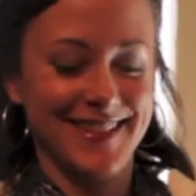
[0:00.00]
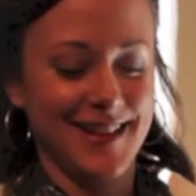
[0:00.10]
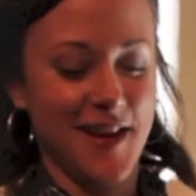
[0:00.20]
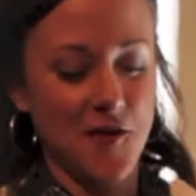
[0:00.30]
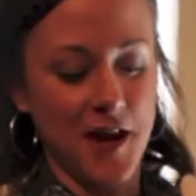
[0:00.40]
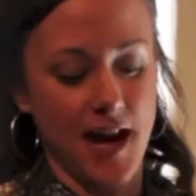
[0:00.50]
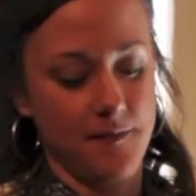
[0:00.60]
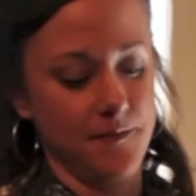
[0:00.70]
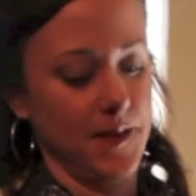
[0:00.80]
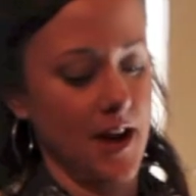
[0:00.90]
Okay,
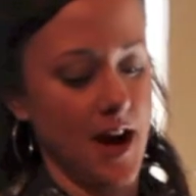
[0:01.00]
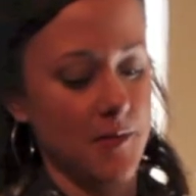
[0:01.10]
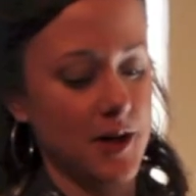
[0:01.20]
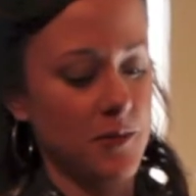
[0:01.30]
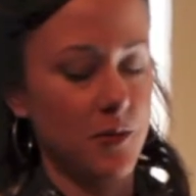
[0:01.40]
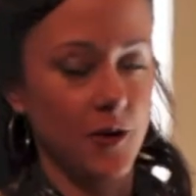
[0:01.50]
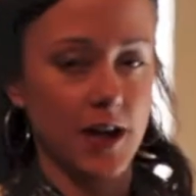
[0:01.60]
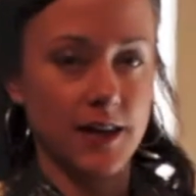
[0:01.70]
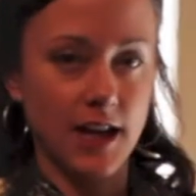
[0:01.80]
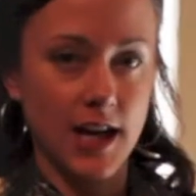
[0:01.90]
I'm going to
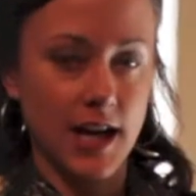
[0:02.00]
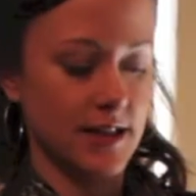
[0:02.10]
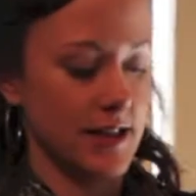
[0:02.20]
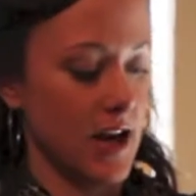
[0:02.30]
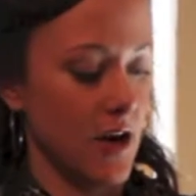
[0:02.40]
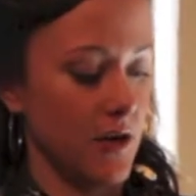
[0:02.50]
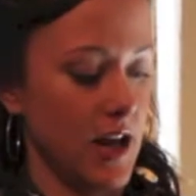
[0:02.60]
put the cat down